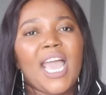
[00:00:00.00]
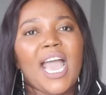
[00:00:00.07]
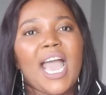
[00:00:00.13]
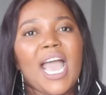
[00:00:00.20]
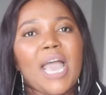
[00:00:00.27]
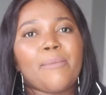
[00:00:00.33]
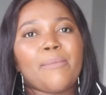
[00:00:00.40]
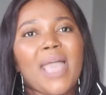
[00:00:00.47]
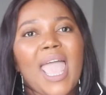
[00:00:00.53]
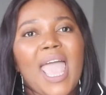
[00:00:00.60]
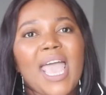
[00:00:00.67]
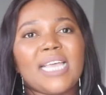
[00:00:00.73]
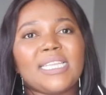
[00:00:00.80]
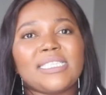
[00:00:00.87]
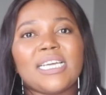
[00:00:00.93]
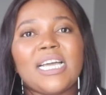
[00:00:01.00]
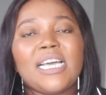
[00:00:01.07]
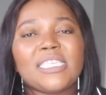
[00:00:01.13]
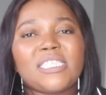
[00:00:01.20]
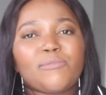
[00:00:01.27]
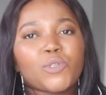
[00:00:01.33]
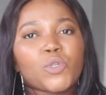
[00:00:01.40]
And
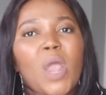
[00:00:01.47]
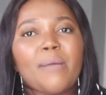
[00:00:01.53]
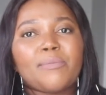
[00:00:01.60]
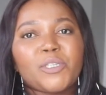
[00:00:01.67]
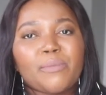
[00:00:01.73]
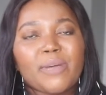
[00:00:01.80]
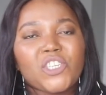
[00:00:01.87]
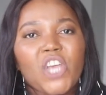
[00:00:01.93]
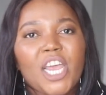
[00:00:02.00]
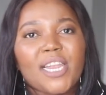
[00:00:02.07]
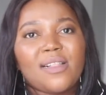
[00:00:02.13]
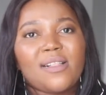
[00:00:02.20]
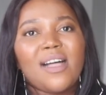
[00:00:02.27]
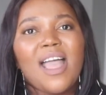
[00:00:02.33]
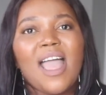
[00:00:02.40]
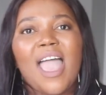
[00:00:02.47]
subscribe to my channel,